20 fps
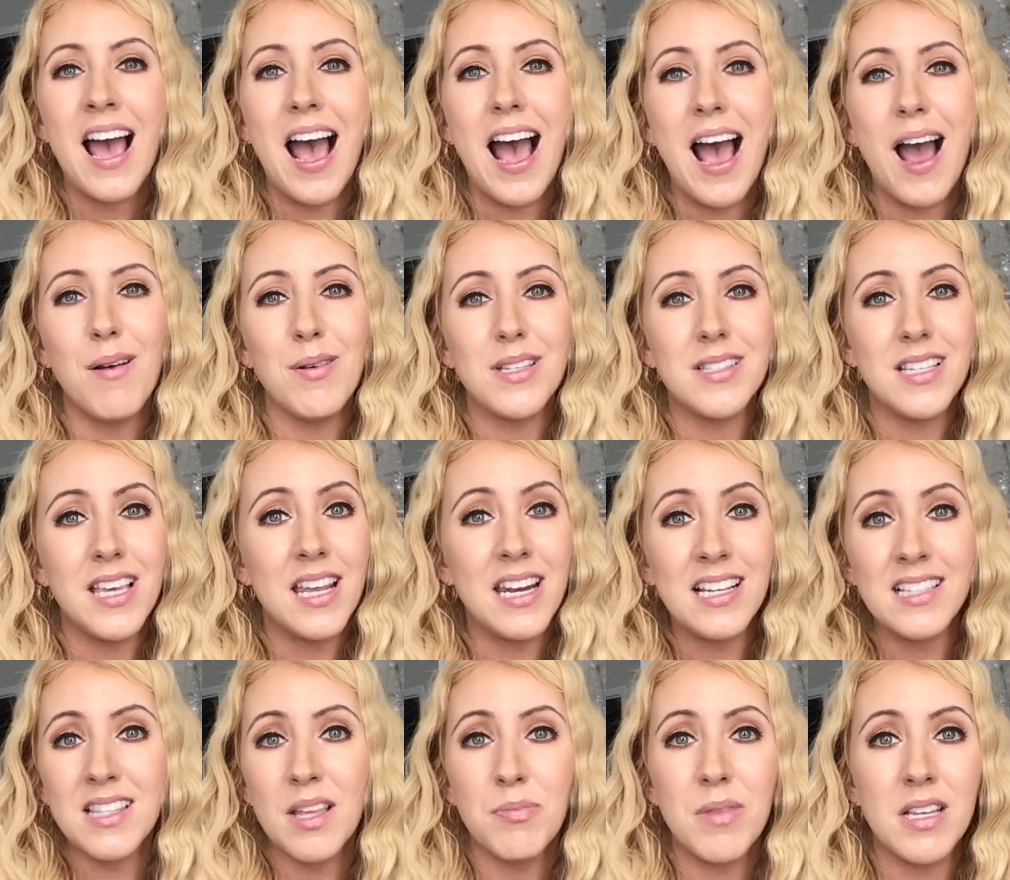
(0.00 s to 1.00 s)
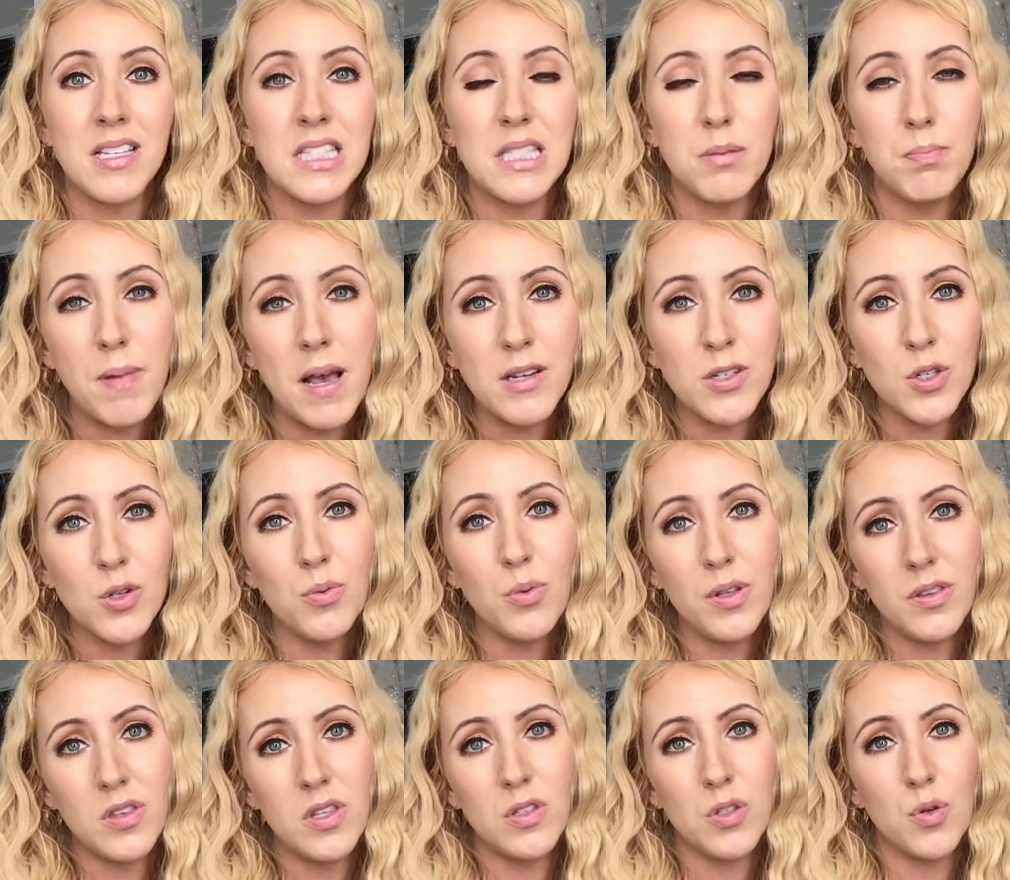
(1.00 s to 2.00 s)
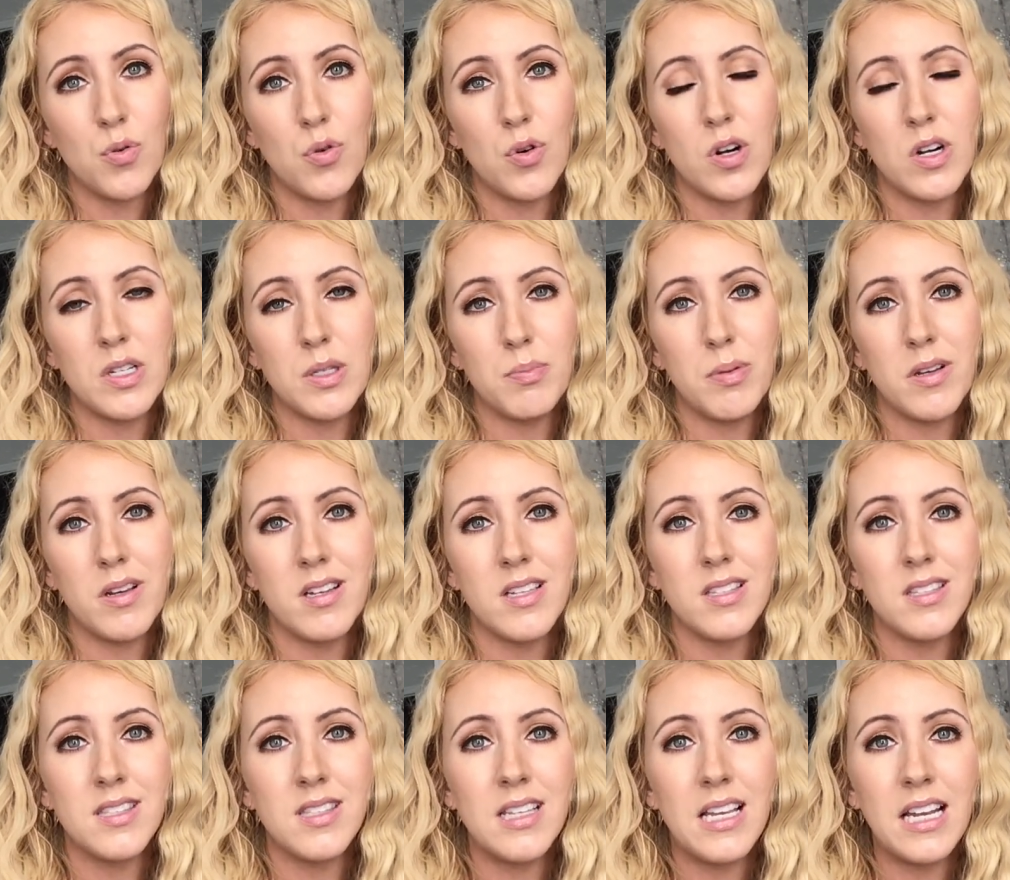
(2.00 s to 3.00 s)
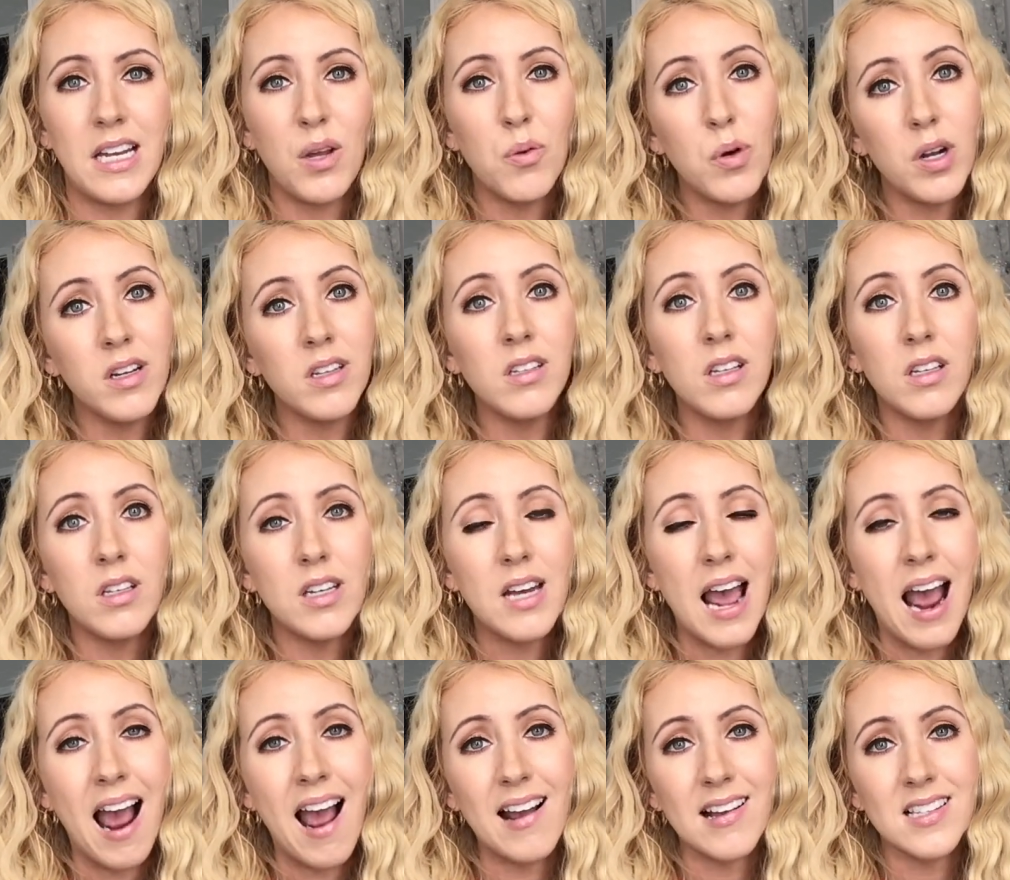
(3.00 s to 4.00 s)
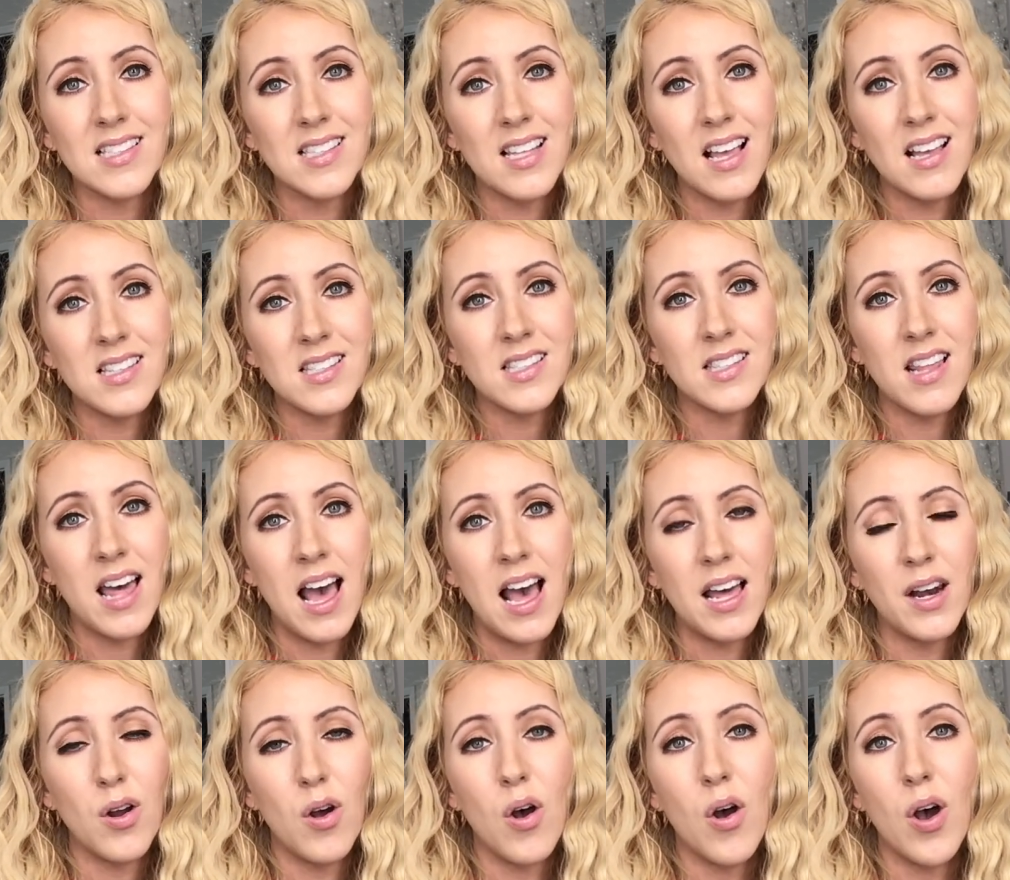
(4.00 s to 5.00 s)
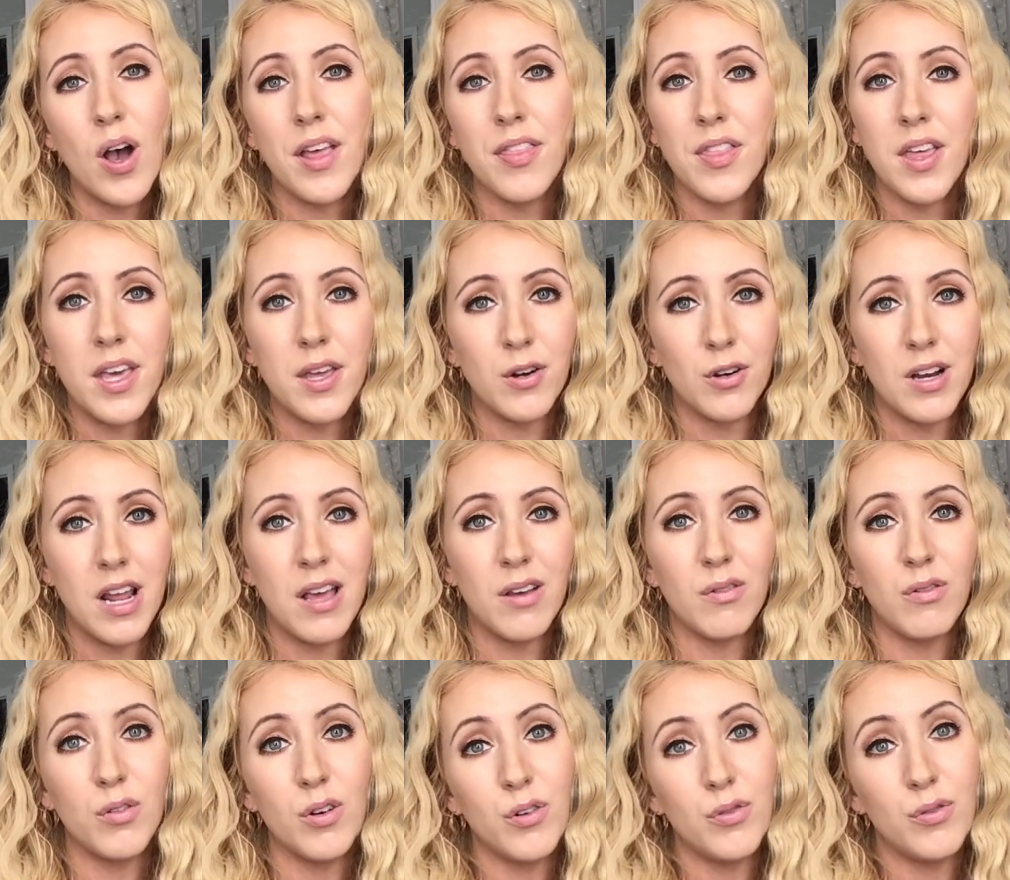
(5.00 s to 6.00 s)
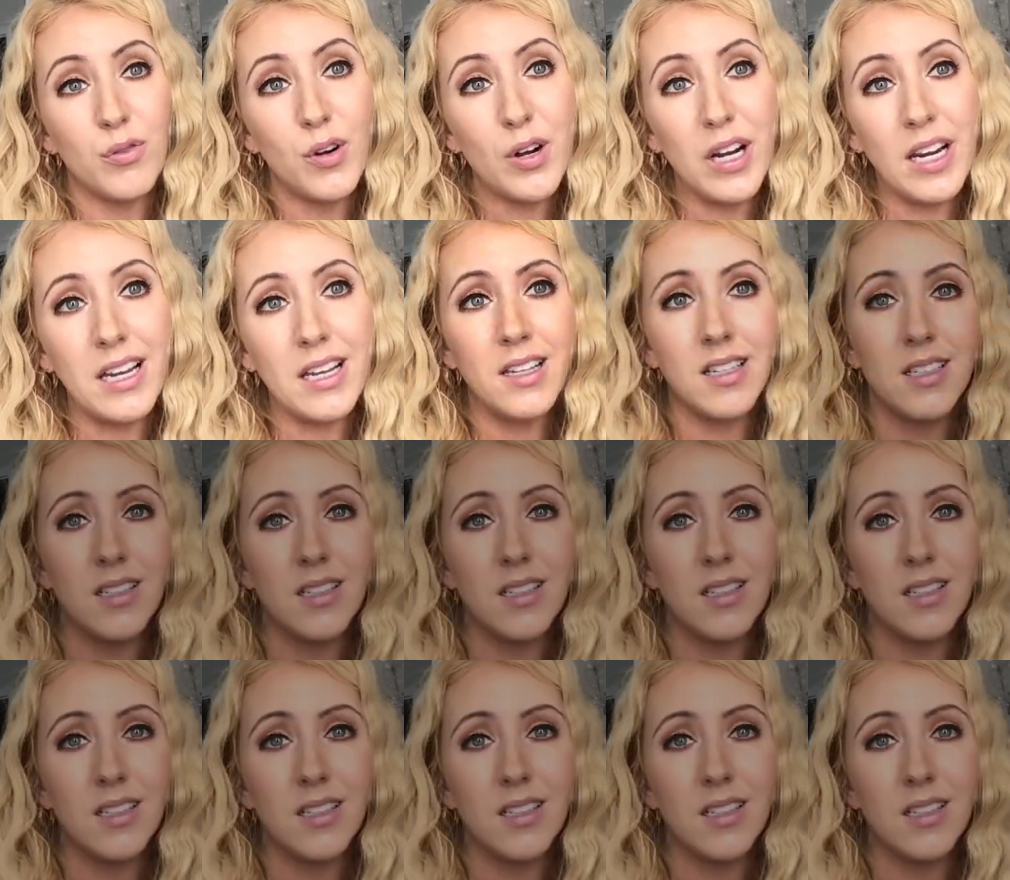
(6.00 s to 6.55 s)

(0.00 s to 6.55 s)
I was getting something special with this course because anyone could access that on the internet for free.